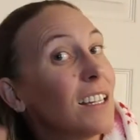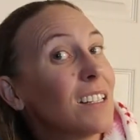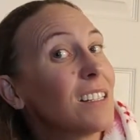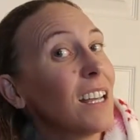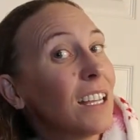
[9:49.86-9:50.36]

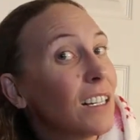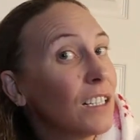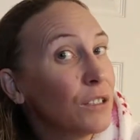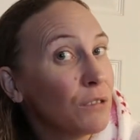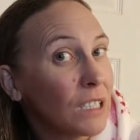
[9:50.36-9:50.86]
is
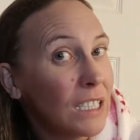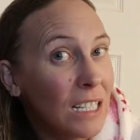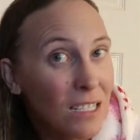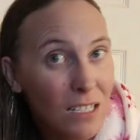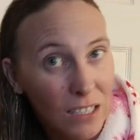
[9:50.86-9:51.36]
tangling really
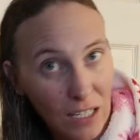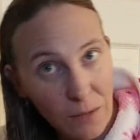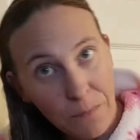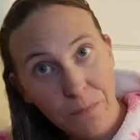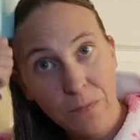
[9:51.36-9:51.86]

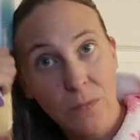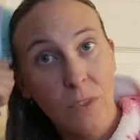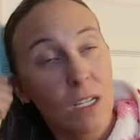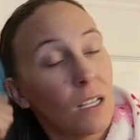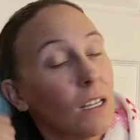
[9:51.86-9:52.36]
easily,
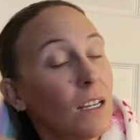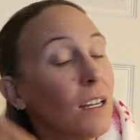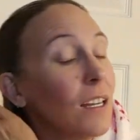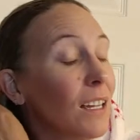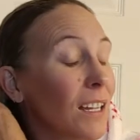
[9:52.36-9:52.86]

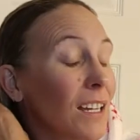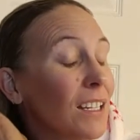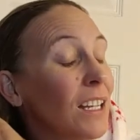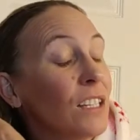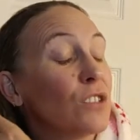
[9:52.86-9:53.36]

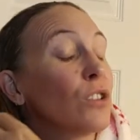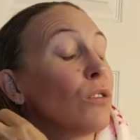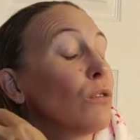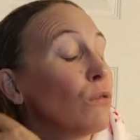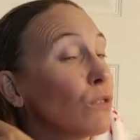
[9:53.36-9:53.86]
it gets
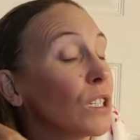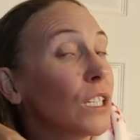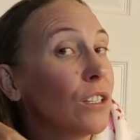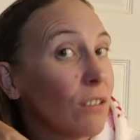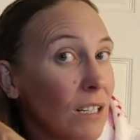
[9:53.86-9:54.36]

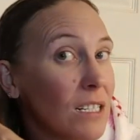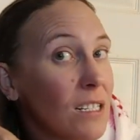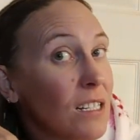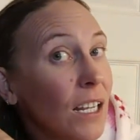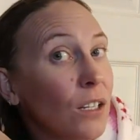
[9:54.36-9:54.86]
really
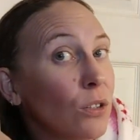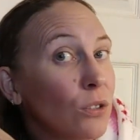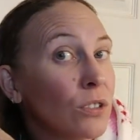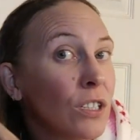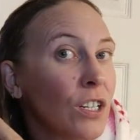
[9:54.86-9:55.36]
crazy
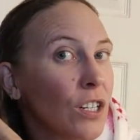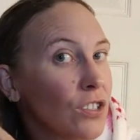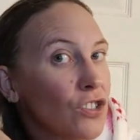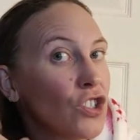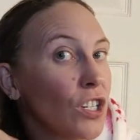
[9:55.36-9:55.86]
tangled
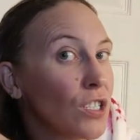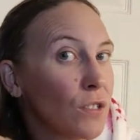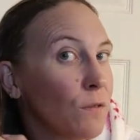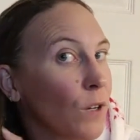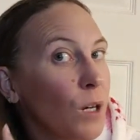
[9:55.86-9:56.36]

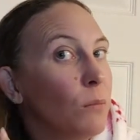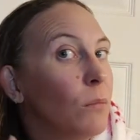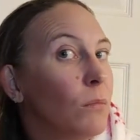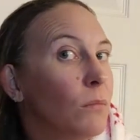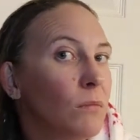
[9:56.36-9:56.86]
just
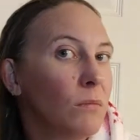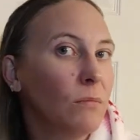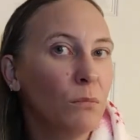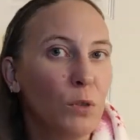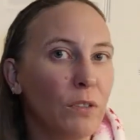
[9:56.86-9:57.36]
from
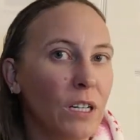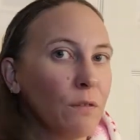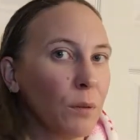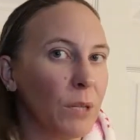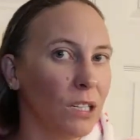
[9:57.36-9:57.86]
moving
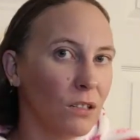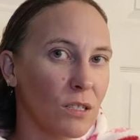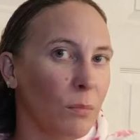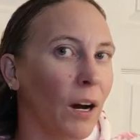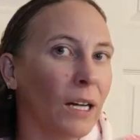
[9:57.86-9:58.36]
it from here
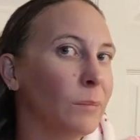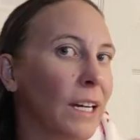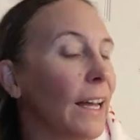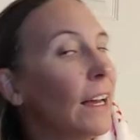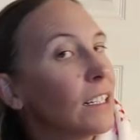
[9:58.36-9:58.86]
to behind
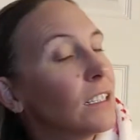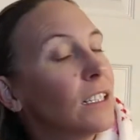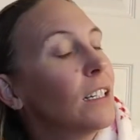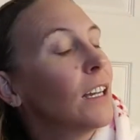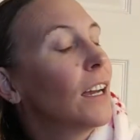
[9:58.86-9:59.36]
my head.
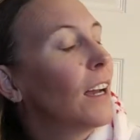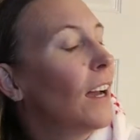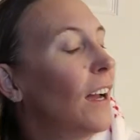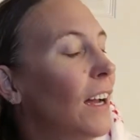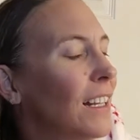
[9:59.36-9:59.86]

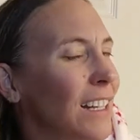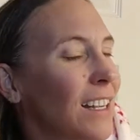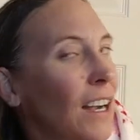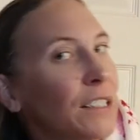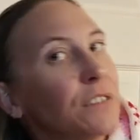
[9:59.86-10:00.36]
and
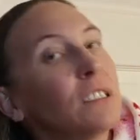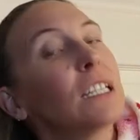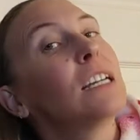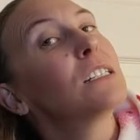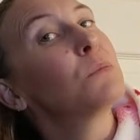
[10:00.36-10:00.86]
that kind of
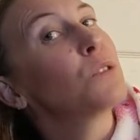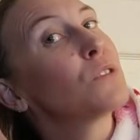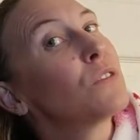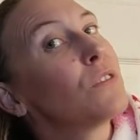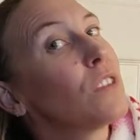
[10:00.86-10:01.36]
negates
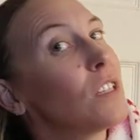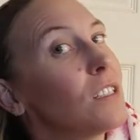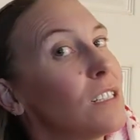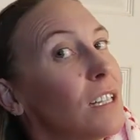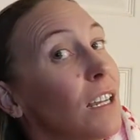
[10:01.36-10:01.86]
most of the
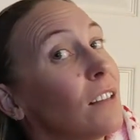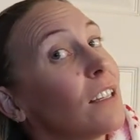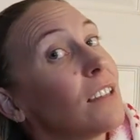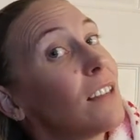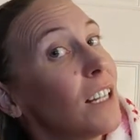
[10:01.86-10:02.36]

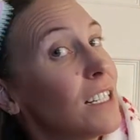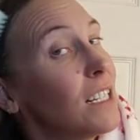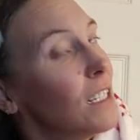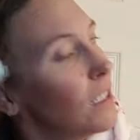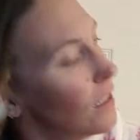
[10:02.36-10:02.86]
detangling that I
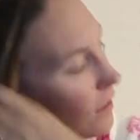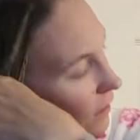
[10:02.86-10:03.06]
did.